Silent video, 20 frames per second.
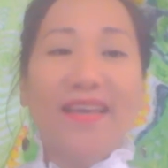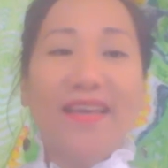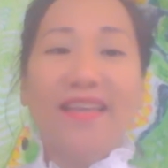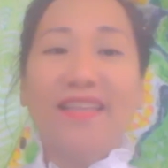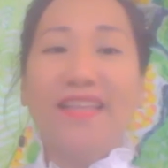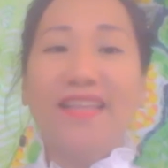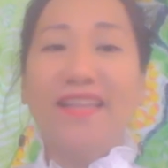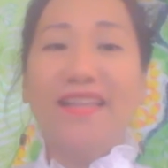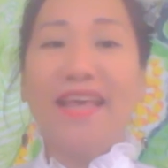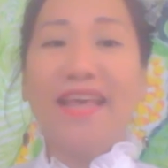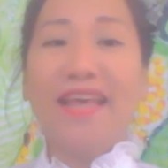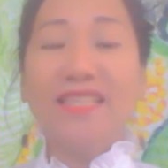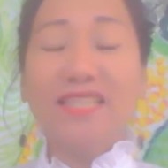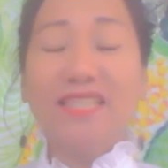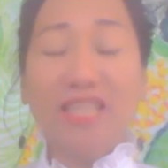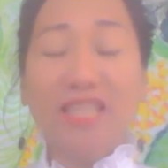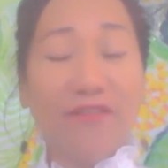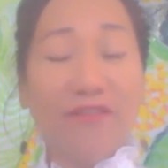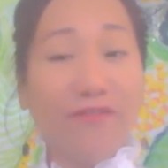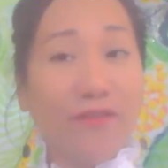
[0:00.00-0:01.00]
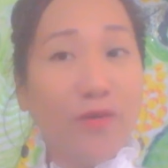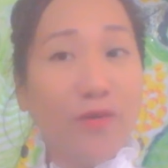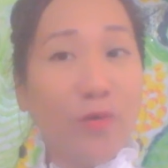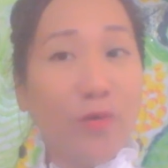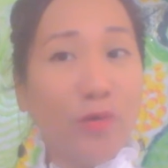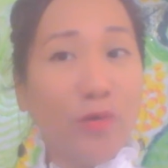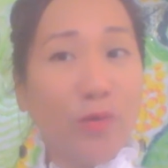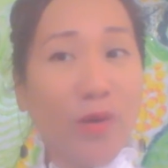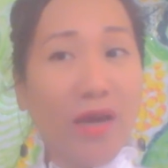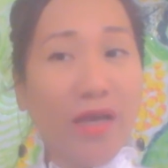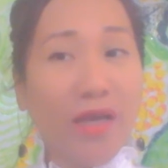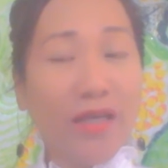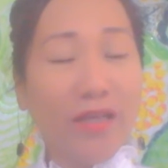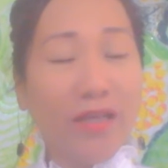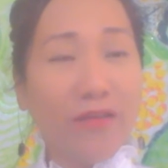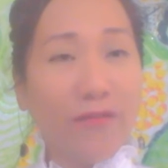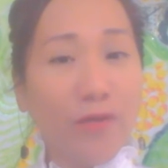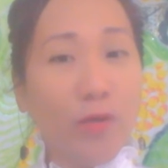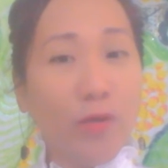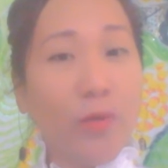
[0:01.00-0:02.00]
And then next, if you
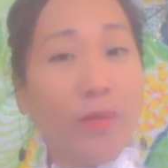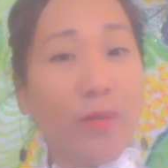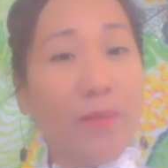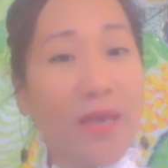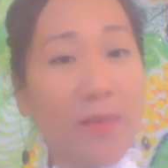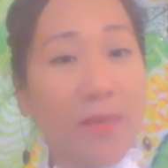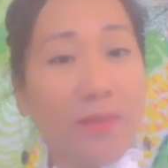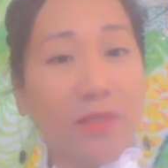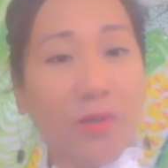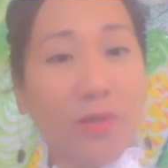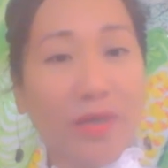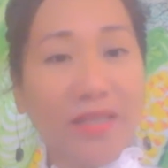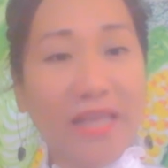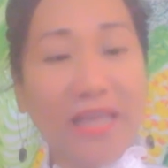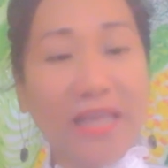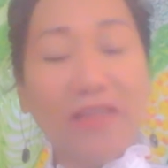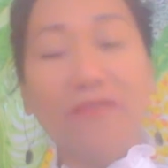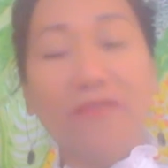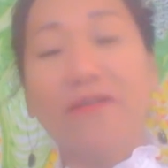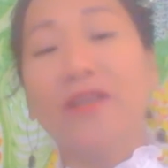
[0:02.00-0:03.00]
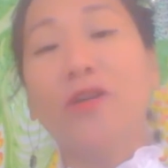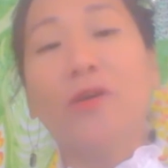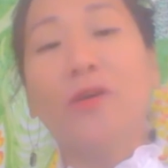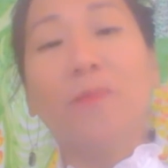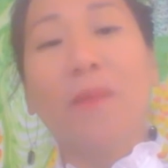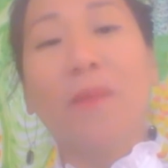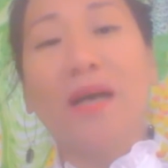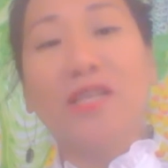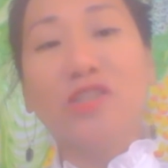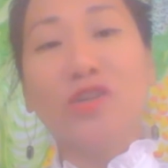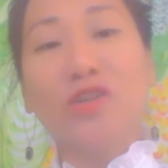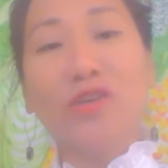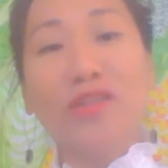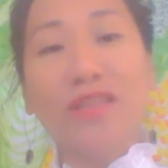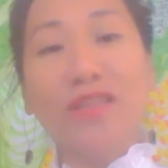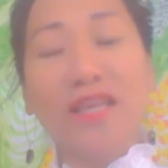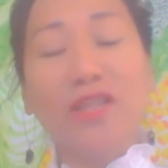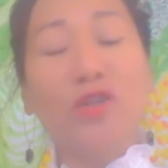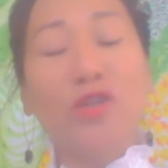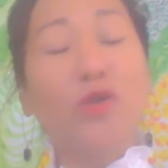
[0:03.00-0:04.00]
will be able to identify your
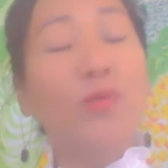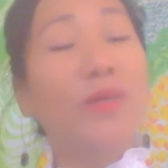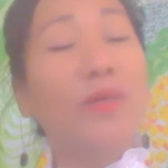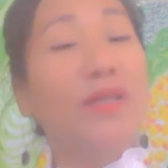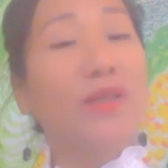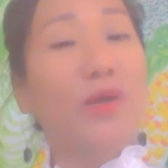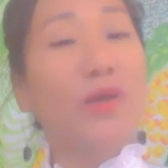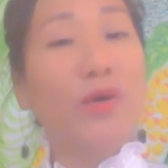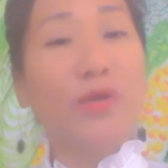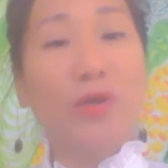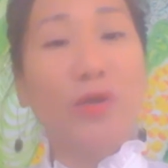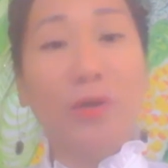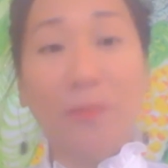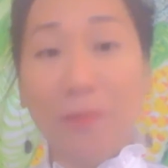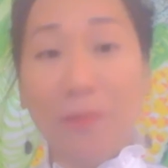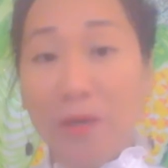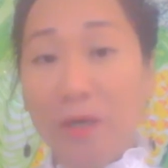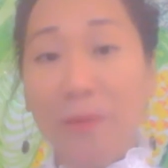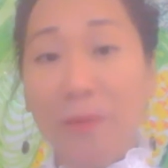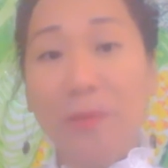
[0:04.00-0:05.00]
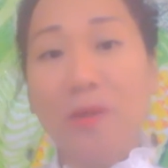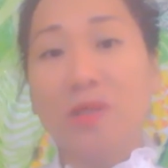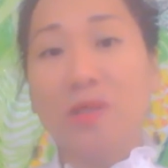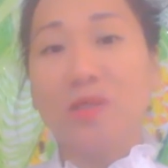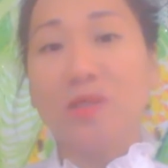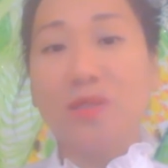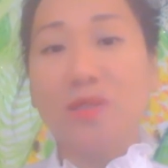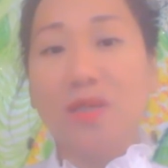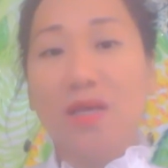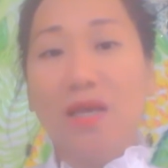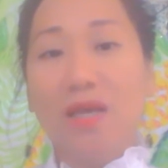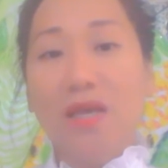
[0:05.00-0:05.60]
passion, then you will know your purpose.